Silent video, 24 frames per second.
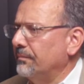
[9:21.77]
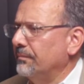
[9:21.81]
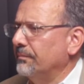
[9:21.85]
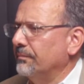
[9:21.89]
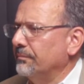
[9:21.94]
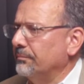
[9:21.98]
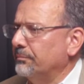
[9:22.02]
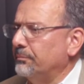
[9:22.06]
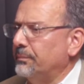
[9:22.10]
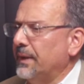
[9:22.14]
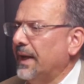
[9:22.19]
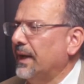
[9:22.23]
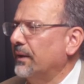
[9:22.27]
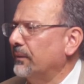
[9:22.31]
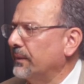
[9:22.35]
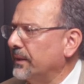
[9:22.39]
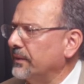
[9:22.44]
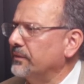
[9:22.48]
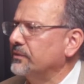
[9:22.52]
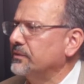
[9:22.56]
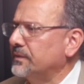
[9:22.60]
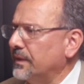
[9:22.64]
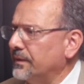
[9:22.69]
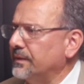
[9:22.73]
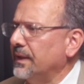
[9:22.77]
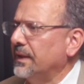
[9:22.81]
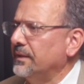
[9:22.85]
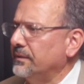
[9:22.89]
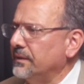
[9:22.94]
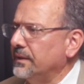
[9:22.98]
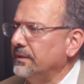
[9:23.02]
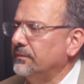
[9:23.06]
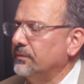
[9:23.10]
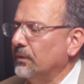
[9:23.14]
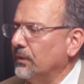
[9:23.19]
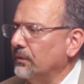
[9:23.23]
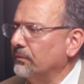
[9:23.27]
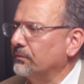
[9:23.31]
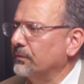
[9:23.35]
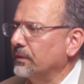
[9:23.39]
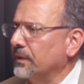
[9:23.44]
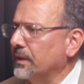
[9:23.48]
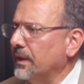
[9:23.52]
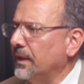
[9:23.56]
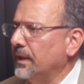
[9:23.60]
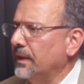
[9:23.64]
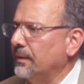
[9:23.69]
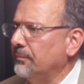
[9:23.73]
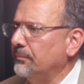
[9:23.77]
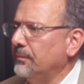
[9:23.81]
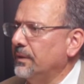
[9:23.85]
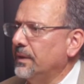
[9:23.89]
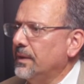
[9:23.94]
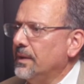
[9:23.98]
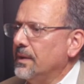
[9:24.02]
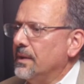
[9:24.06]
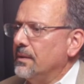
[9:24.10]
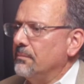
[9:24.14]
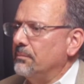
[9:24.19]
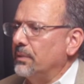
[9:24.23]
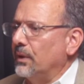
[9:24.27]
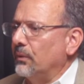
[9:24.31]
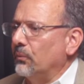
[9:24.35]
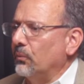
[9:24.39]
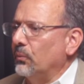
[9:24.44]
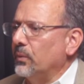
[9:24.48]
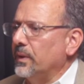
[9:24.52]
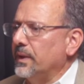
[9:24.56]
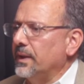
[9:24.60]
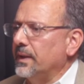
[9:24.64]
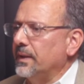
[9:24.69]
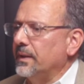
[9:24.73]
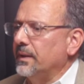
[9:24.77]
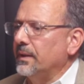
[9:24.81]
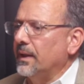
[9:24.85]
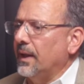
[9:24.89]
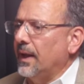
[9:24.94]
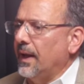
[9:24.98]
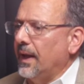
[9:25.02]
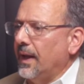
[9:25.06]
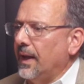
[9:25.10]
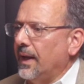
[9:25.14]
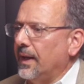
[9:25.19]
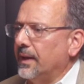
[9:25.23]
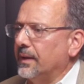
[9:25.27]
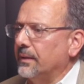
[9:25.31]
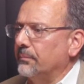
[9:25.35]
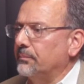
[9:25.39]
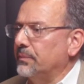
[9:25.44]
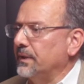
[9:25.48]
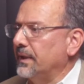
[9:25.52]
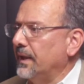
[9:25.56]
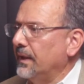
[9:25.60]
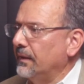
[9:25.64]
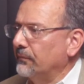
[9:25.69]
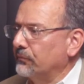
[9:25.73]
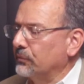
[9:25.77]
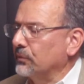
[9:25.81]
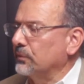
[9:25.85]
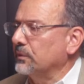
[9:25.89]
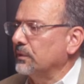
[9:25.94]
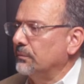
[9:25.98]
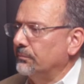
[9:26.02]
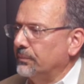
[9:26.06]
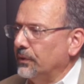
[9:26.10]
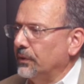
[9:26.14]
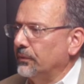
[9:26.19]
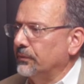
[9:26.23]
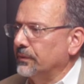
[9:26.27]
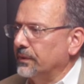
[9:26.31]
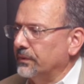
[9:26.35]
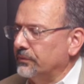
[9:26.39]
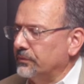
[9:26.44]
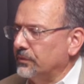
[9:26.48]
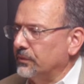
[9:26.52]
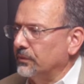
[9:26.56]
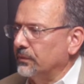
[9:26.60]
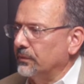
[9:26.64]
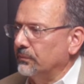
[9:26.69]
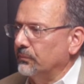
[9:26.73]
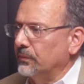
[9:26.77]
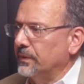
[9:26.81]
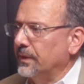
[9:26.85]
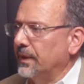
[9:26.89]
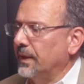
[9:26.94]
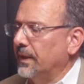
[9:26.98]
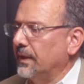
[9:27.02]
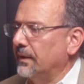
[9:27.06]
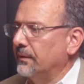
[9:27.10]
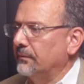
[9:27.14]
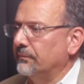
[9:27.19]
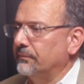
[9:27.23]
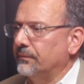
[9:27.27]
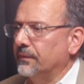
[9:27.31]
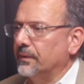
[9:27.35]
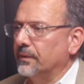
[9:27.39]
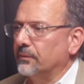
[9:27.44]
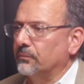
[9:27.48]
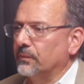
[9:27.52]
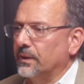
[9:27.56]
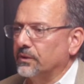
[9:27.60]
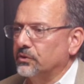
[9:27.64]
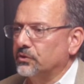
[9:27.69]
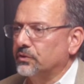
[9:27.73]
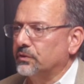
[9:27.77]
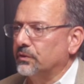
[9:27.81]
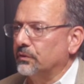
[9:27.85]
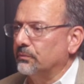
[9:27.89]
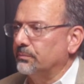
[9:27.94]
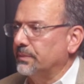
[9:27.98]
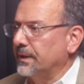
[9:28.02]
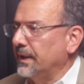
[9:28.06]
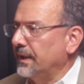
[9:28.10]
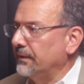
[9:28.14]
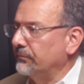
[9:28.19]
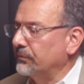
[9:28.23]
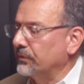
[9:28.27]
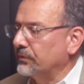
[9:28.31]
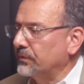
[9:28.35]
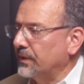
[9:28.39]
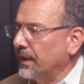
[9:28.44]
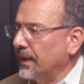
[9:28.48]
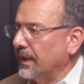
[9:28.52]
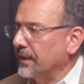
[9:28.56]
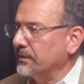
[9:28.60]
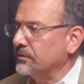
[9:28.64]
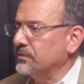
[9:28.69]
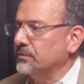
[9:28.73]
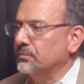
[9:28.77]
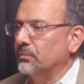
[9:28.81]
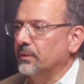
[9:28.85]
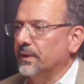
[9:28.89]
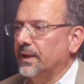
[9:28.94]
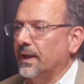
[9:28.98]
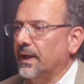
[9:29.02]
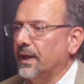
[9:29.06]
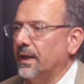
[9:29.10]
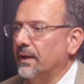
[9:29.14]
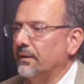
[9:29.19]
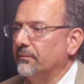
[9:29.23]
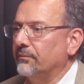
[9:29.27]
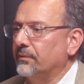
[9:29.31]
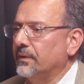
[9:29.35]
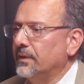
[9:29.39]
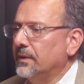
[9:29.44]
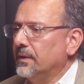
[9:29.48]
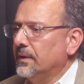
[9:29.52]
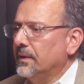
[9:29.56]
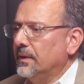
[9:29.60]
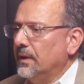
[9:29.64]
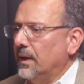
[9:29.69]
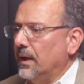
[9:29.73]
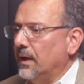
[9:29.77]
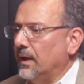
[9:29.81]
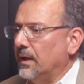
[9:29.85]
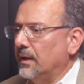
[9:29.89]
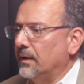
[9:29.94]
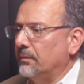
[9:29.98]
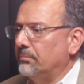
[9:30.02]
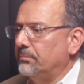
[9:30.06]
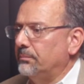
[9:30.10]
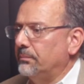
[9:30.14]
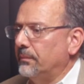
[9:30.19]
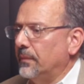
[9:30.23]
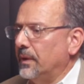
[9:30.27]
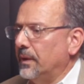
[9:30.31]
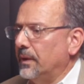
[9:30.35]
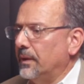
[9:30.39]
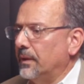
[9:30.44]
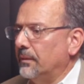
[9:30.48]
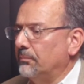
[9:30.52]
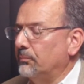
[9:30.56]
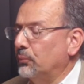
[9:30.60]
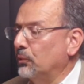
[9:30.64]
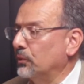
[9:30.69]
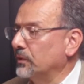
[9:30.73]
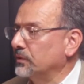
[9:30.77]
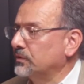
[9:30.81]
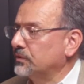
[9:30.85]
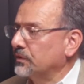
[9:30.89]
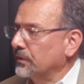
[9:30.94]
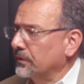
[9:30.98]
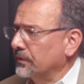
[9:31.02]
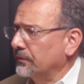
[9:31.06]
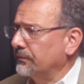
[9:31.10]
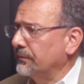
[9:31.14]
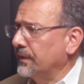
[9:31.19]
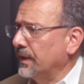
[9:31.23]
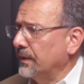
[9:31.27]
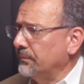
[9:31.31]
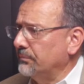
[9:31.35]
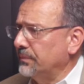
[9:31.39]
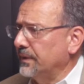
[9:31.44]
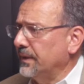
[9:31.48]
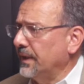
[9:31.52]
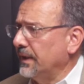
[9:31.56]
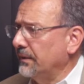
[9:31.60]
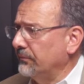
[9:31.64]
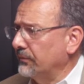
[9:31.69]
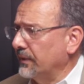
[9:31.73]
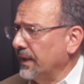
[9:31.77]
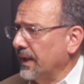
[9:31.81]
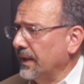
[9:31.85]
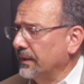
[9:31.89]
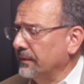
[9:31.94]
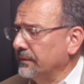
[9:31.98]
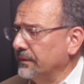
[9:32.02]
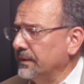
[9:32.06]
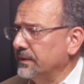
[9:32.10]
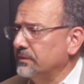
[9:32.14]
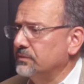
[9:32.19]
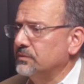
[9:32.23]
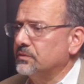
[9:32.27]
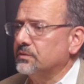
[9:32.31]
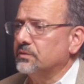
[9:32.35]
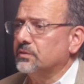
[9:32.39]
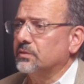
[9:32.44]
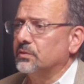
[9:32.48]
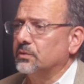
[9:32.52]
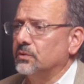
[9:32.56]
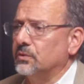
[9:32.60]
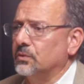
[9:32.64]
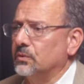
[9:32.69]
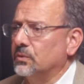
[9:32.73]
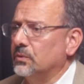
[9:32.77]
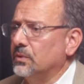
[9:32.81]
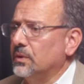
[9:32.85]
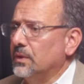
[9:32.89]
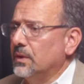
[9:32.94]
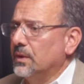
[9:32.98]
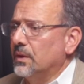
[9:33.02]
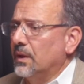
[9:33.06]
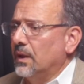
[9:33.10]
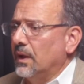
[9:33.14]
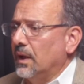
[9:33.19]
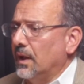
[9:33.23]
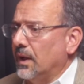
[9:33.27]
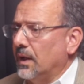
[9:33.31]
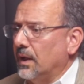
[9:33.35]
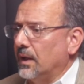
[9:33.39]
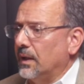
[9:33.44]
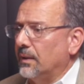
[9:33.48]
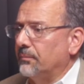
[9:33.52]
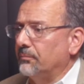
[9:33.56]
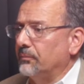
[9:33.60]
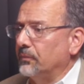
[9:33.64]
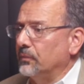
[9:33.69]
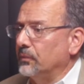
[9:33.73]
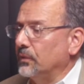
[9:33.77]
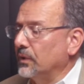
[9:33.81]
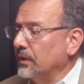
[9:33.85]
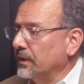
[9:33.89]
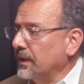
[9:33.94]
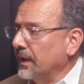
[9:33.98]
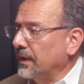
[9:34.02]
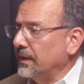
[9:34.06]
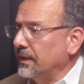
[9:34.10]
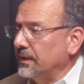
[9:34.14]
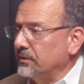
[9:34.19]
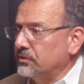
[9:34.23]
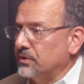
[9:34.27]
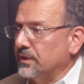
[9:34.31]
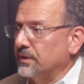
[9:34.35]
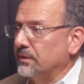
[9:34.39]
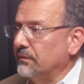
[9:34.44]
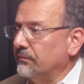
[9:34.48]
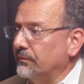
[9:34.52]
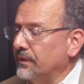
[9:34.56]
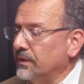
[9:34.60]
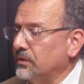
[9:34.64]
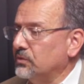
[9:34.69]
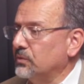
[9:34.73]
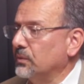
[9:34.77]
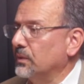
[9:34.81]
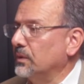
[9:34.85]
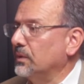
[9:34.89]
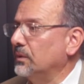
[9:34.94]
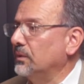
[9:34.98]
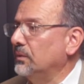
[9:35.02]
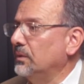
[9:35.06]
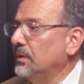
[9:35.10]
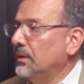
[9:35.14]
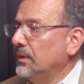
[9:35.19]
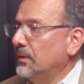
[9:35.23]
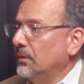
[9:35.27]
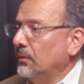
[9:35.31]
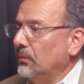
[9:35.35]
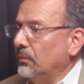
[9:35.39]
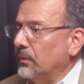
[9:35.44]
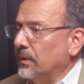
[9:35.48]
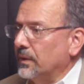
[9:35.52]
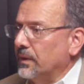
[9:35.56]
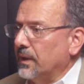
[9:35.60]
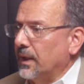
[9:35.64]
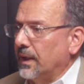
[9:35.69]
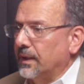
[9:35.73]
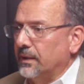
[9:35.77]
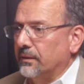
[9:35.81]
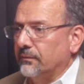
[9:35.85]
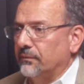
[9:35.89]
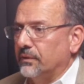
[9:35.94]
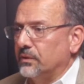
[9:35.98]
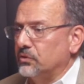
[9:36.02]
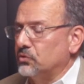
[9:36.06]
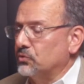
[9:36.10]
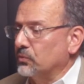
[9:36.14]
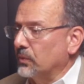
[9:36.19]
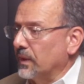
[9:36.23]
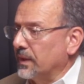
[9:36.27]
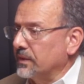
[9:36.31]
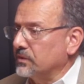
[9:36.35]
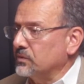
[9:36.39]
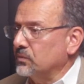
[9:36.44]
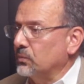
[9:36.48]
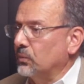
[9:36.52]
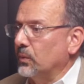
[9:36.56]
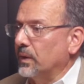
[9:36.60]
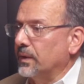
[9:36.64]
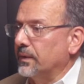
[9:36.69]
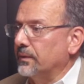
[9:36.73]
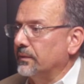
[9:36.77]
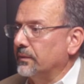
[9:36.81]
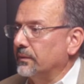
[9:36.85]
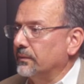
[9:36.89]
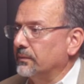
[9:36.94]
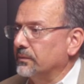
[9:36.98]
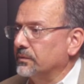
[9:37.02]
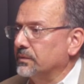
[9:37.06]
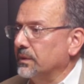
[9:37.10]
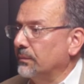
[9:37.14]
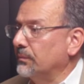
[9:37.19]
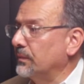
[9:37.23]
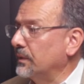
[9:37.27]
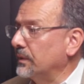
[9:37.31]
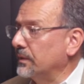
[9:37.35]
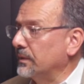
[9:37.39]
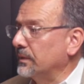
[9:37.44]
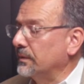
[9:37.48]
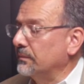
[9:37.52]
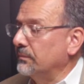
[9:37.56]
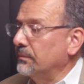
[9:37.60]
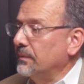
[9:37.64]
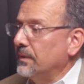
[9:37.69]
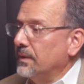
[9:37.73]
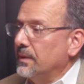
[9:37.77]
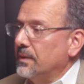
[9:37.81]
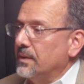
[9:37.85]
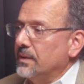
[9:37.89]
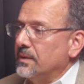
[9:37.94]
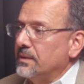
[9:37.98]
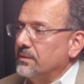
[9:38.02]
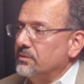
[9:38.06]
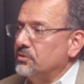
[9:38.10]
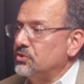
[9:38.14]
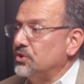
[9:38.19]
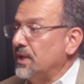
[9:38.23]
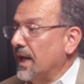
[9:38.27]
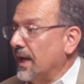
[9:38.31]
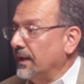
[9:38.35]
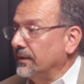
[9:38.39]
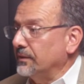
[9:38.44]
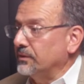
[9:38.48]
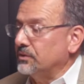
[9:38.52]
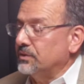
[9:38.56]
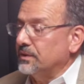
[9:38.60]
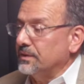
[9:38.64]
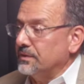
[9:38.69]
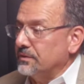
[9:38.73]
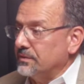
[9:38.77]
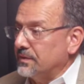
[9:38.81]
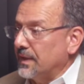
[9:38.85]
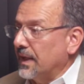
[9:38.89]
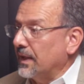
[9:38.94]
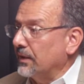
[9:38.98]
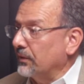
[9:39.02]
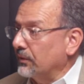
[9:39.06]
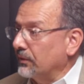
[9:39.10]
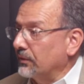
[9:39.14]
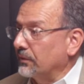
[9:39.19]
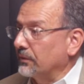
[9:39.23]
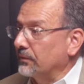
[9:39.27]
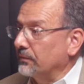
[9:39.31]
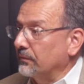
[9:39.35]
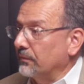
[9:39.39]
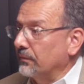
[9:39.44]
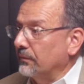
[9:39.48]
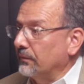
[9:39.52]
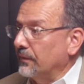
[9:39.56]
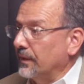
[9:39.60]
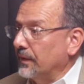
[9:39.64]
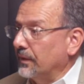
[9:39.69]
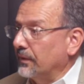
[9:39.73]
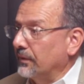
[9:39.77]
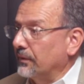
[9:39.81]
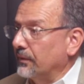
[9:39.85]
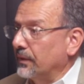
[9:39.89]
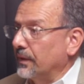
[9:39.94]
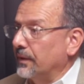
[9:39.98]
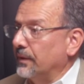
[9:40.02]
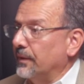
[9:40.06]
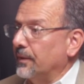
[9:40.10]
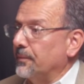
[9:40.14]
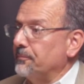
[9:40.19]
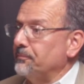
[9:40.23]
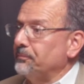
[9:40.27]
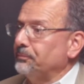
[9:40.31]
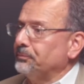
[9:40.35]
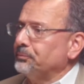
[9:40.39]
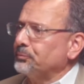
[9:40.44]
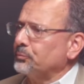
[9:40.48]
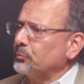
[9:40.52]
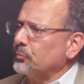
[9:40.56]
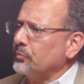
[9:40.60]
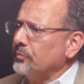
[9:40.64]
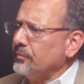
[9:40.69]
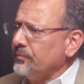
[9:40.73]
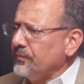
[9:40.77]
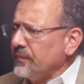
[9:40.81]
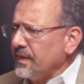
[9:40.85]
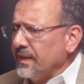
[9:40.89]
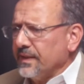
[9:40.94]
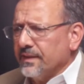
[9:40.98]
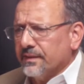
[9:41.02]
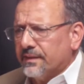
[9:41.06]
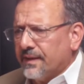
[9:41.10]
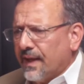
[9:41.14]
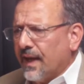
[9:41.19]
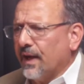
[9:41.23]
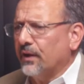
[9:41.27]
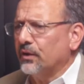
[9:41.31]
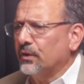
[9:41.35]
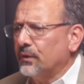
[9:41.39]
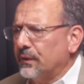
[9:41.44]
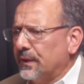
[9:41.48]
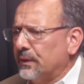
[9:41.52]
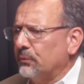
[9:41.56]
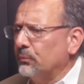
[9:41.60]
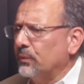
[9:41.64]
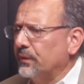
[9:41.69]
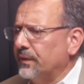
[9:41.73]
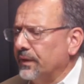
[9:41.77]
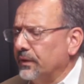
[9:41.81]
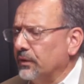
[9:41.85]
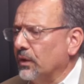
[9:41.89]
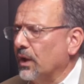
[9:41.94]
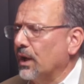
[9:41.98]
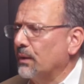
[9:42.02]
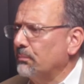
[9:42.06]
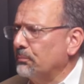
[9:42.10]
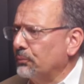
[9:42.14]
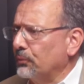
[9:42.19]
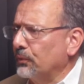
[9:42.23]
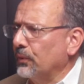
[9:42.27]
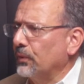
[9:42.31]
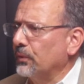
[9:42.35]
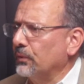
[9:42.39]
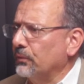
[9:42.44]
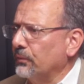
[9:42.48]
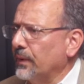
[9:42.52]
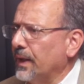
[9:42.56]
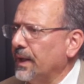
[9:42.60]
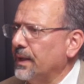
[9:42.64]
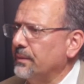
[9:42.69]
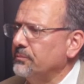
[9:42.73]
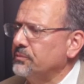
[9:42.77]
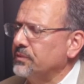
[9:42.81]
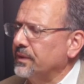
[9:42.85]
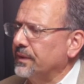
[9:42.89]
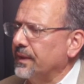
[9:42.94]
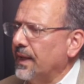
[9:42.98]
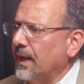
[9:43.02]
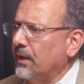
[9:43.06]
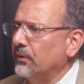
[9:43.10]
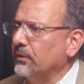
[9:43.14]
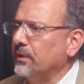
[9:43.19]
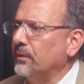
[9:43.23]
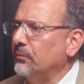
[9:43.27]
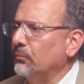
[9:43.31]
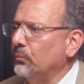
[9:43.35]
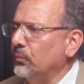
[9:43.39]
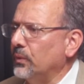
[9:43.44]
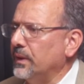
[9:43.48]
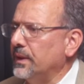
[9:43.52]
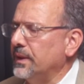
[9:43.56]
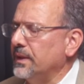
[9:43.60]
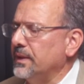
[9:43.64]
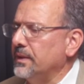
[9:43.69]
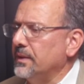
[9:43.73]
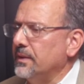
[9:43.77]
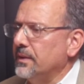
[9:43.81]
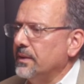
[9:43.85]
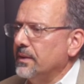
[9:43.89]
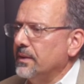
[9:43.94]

barriers that they need to overcome, but we add a behavioral component to it. We have registered behavior techs. We have board-certified behavior analysts who look at each individual, would kind of address what are some of the challenges that they're encountering within our programs, and how can we